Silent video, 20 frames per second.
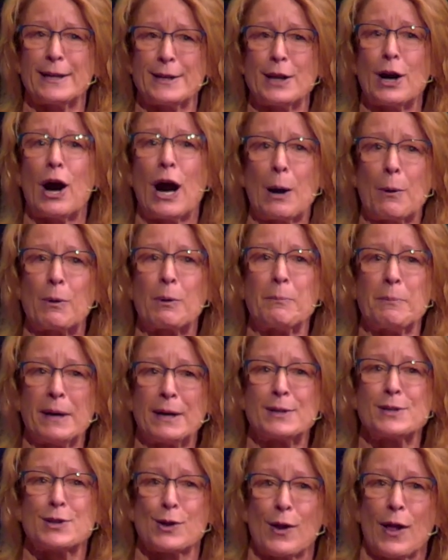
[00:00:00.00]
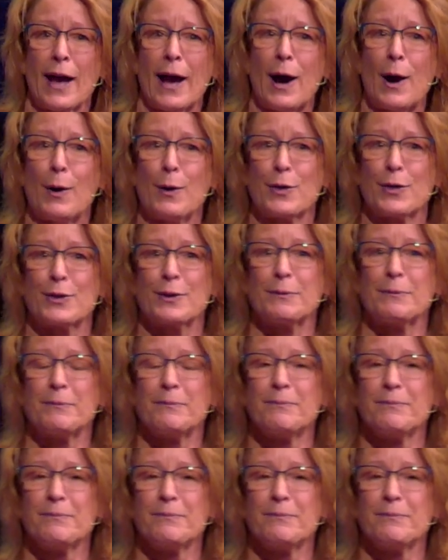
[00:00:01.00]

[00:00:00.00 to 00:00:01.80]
in our mental health.